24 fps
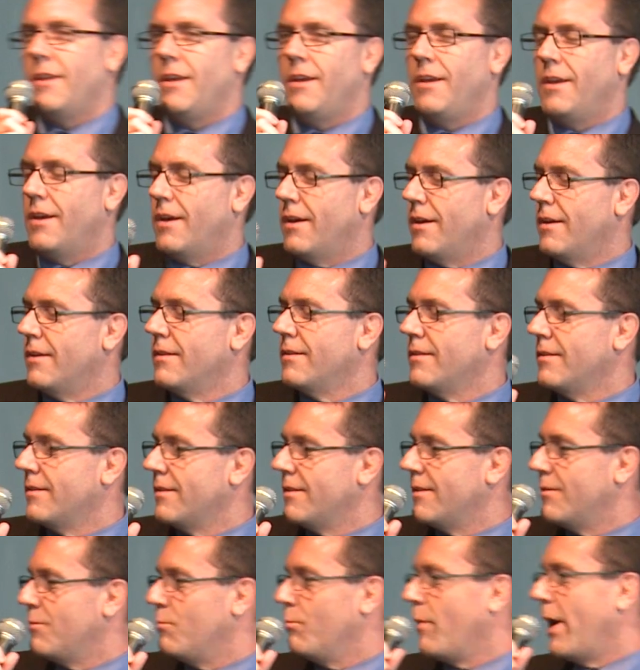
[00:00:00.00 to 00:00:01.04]
the
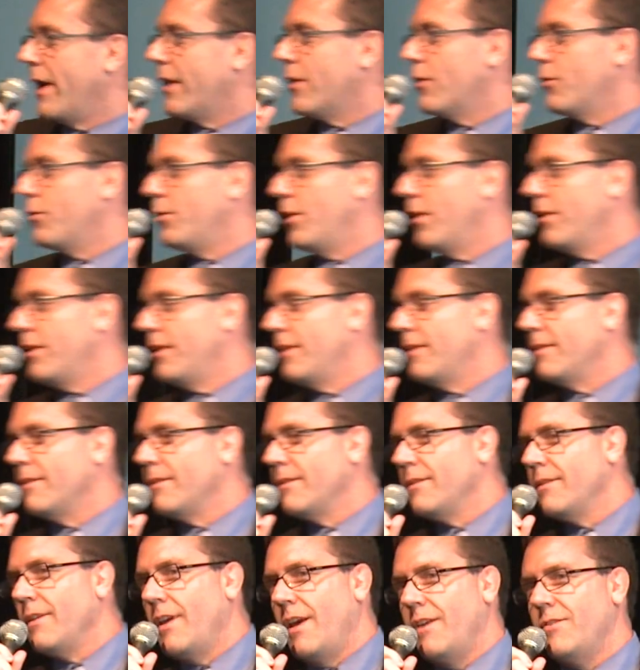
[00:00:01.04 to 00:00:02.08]

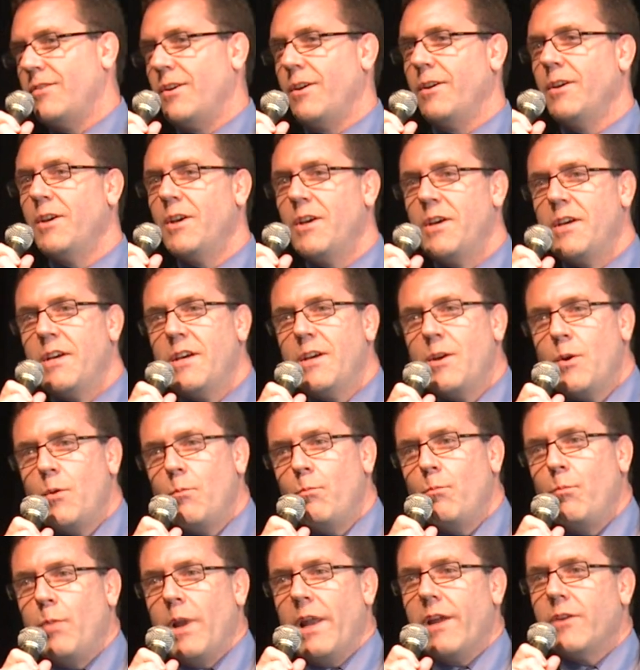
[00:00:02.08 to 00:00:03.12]
microphone as a
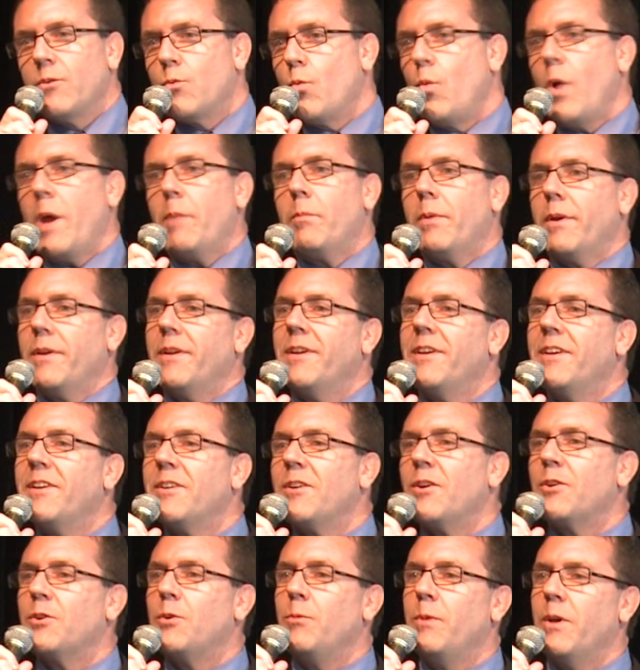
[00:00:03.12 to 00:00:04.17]
blunt weapon,
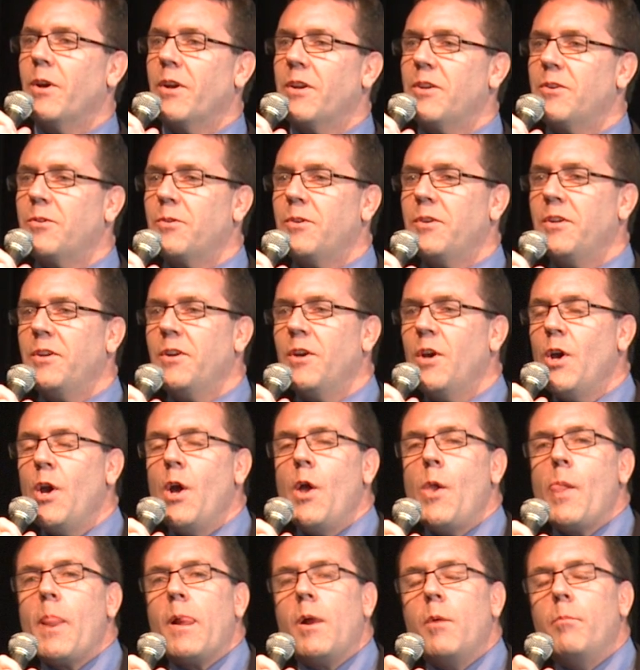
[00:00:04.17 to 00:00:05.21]
to be honest with you.
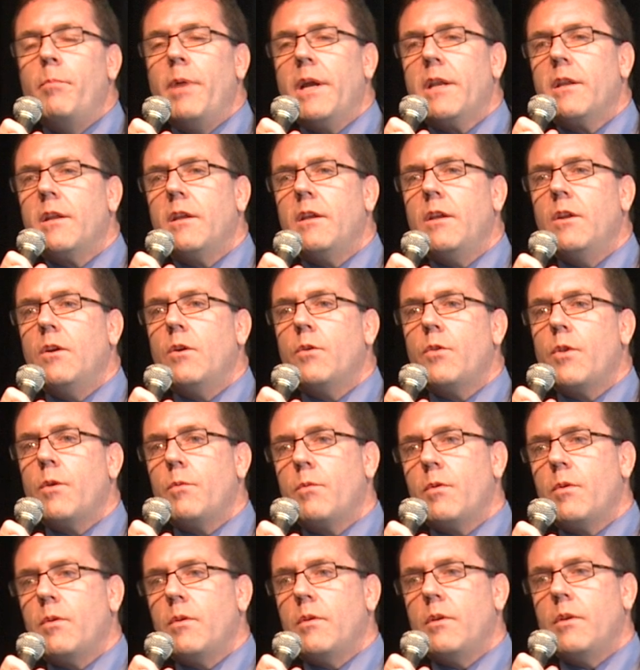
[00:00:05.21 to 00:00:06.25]
But
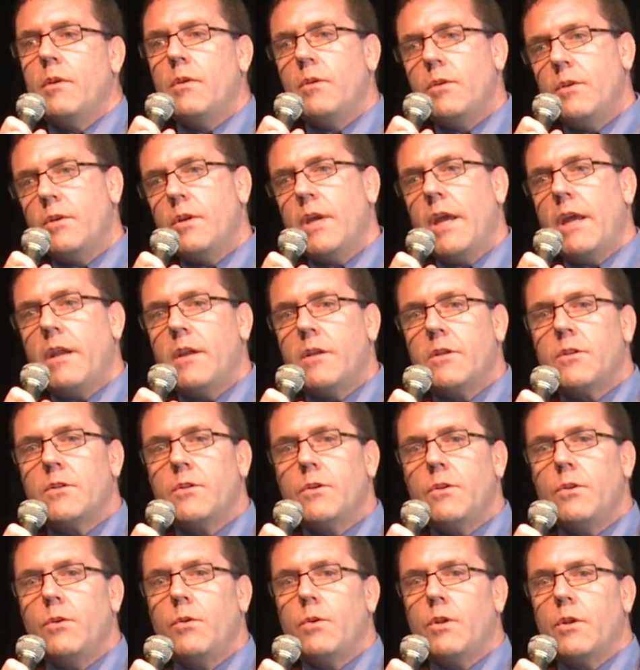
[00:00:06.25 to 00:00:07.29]
you get it
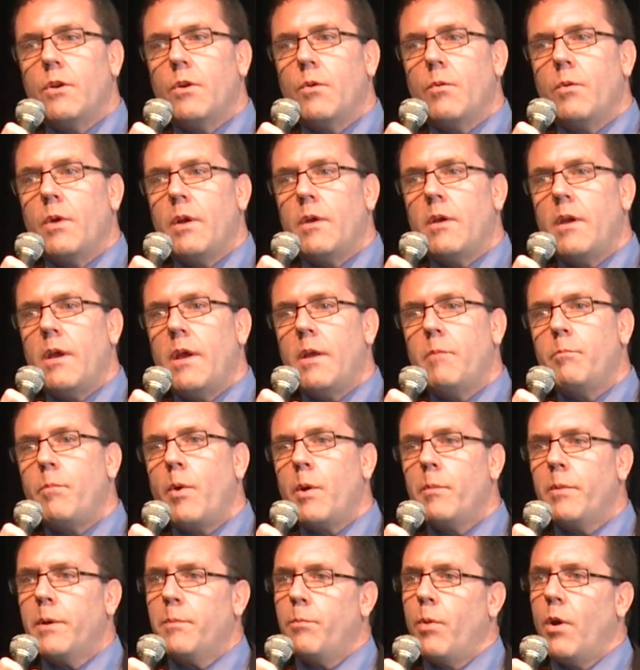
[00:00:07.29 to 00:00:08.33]
too.
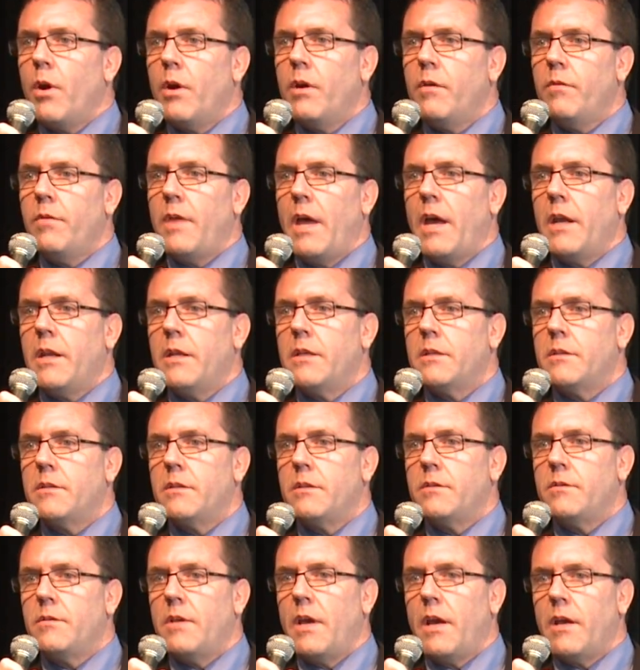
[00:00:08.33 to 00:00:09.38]
But part of that
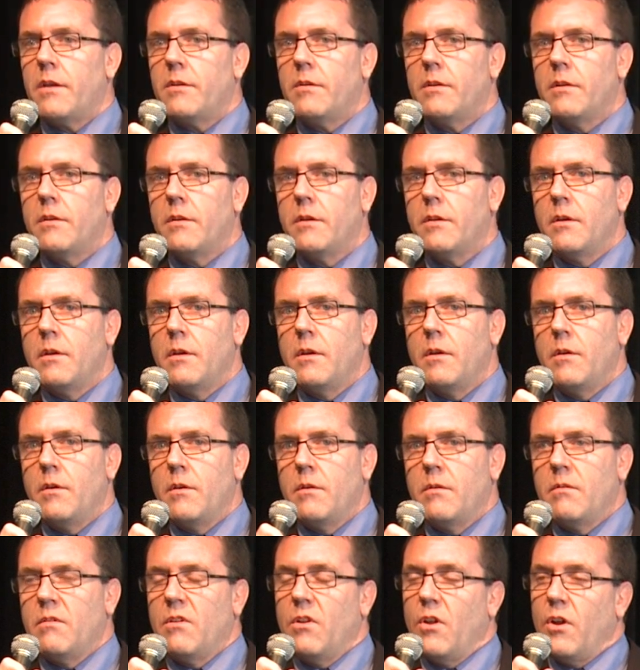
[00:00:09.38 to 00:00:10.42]
is that
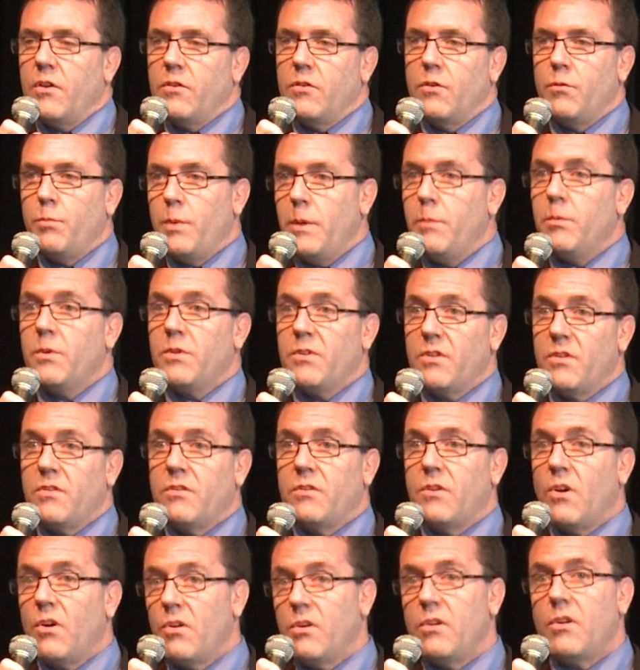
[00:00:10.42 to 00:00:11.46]
lots of people
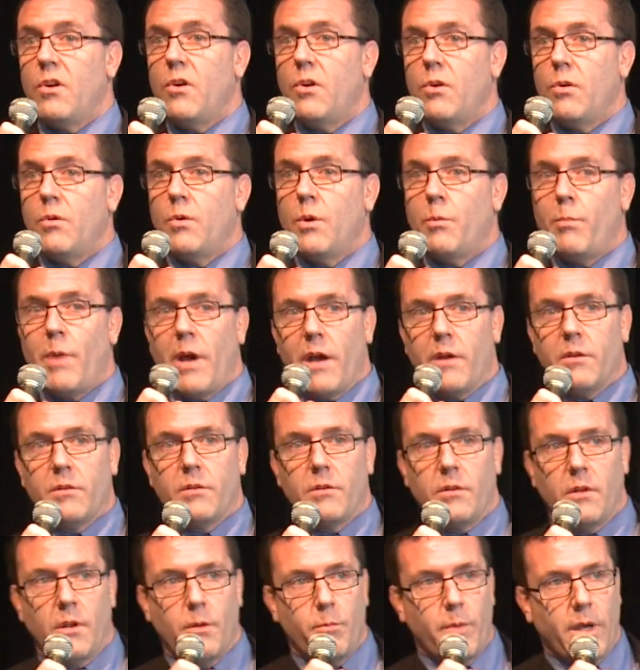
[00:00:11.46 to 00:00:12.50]
just don't know
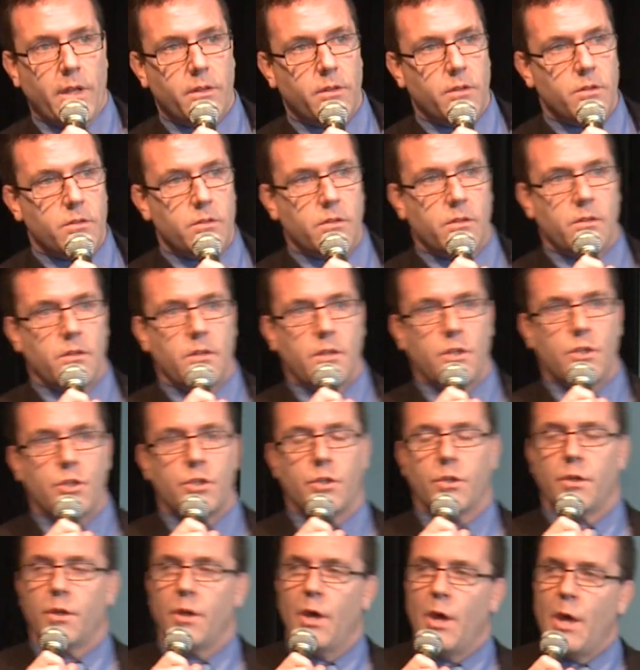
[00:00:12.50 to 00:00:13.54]
about this
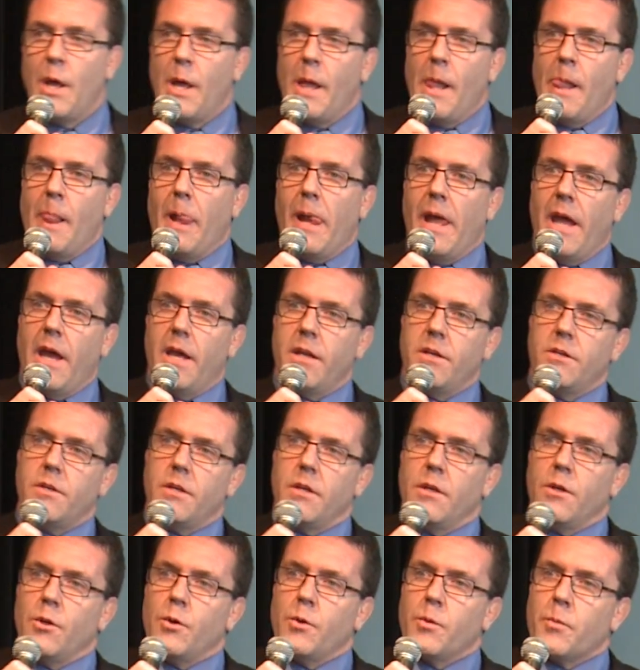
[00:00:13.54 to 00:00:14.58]
condition,
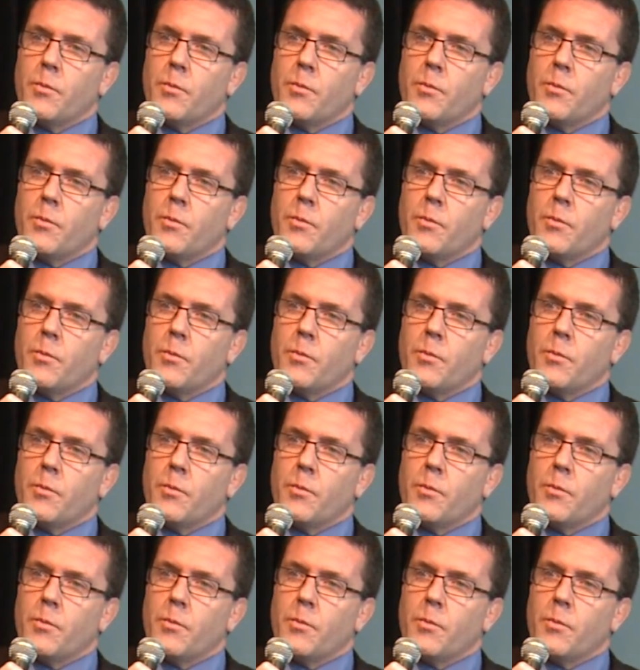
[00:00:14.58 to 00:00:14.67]
and